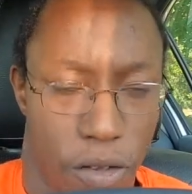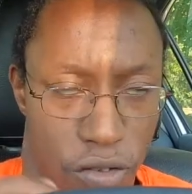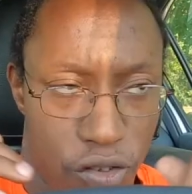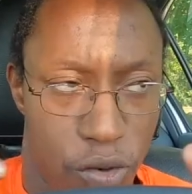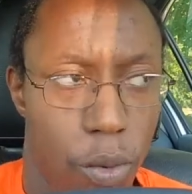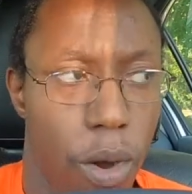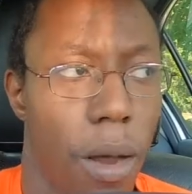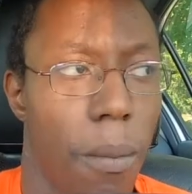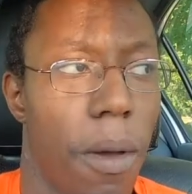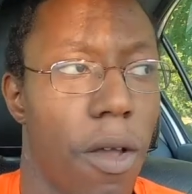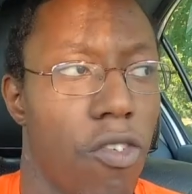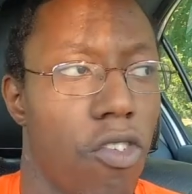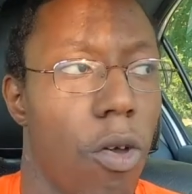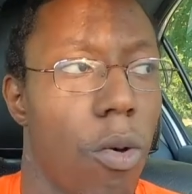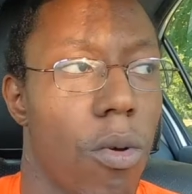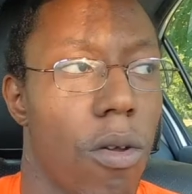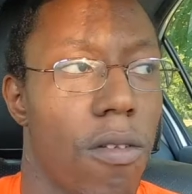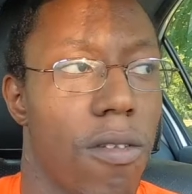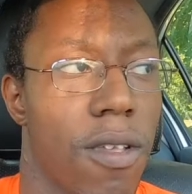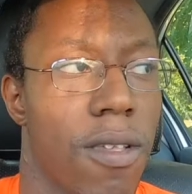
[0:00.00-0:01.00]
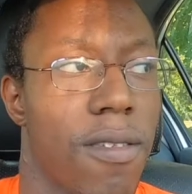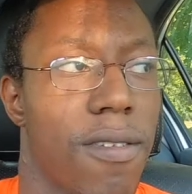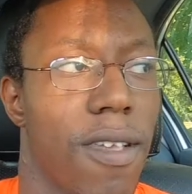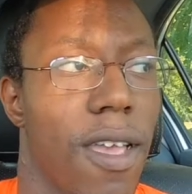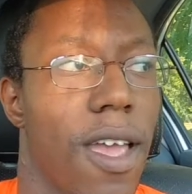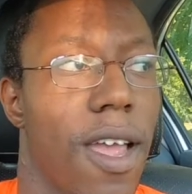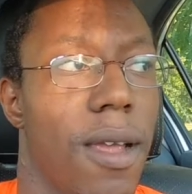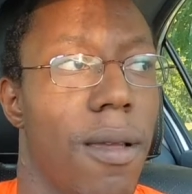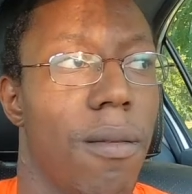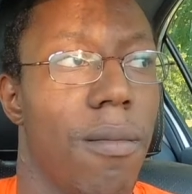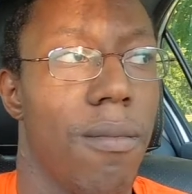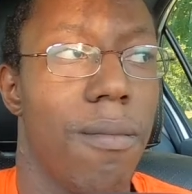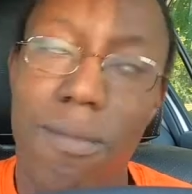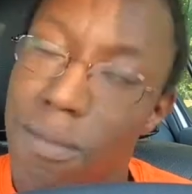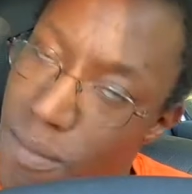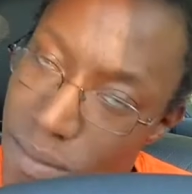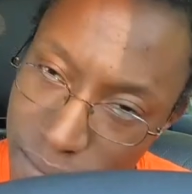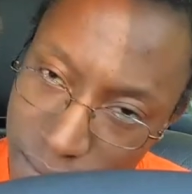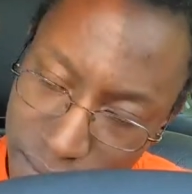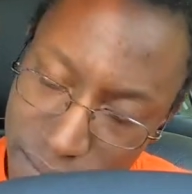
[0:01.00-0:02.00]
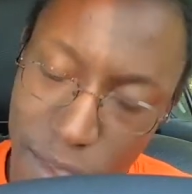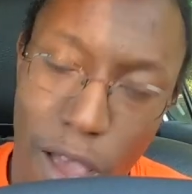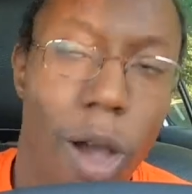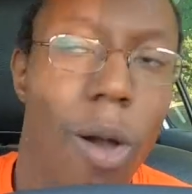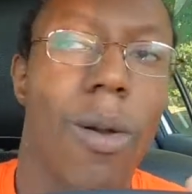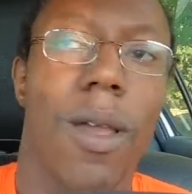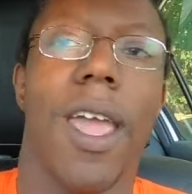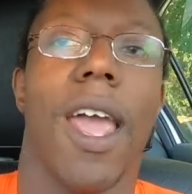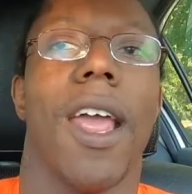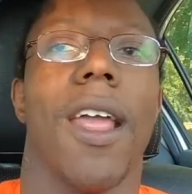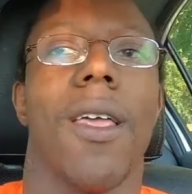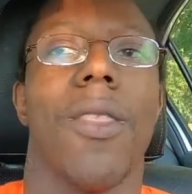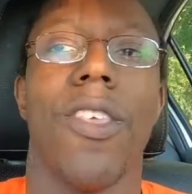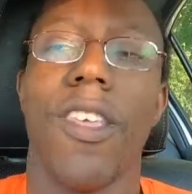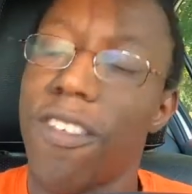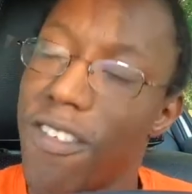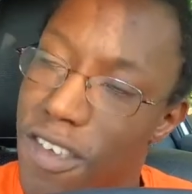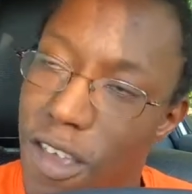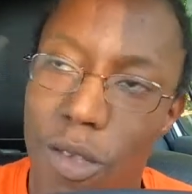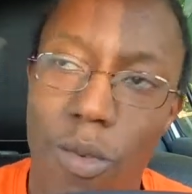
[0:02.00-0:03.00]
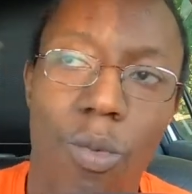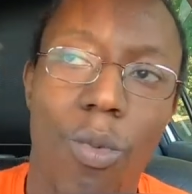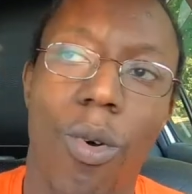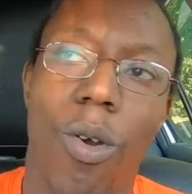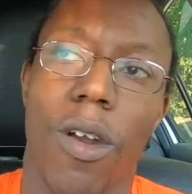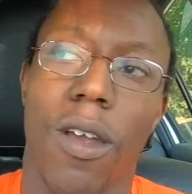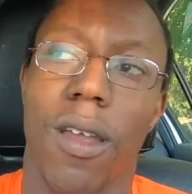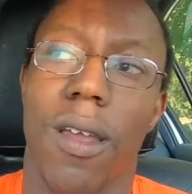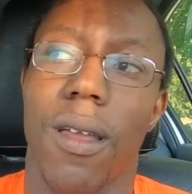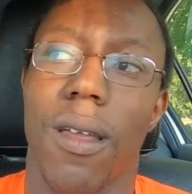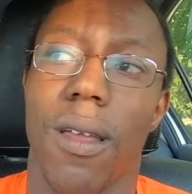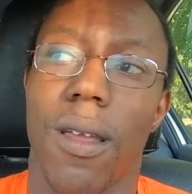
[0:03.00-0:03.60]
to square my shoulders and say, okay, this didn't work.